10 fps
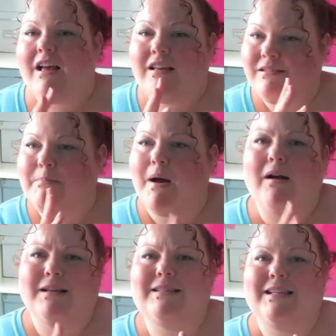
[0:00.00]
as a
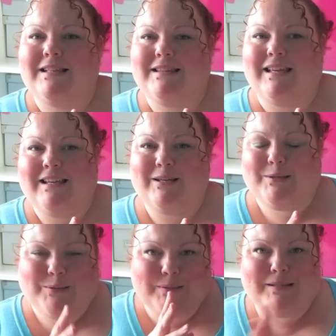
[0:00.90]
marketing thing
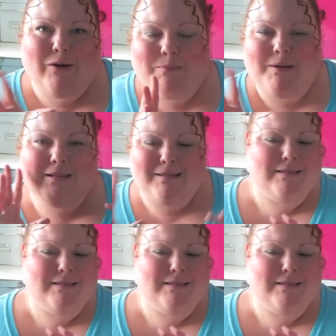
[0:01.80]
to sell my